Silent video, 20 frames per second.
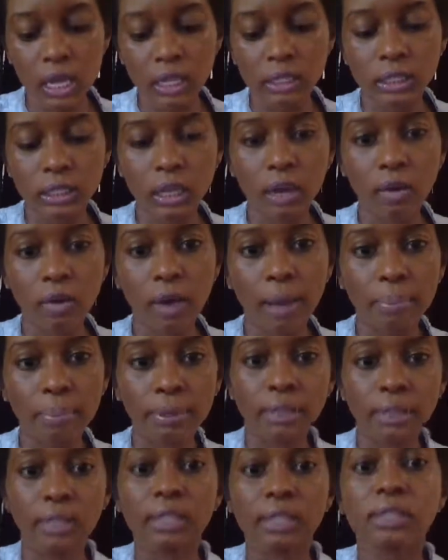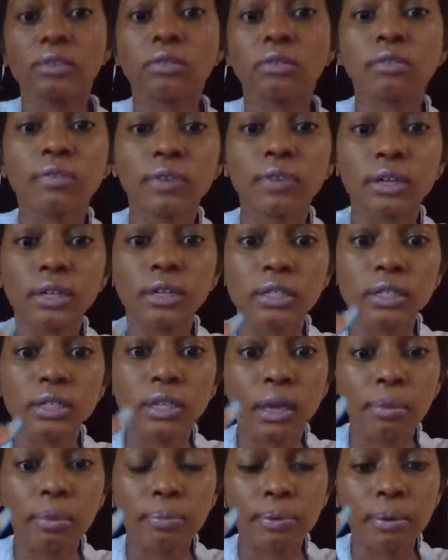So I put this on
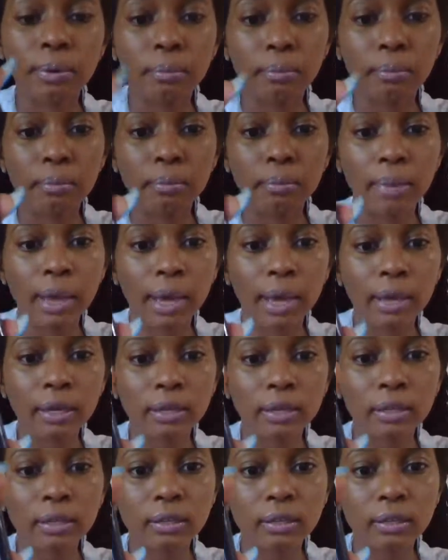first. I put MAC.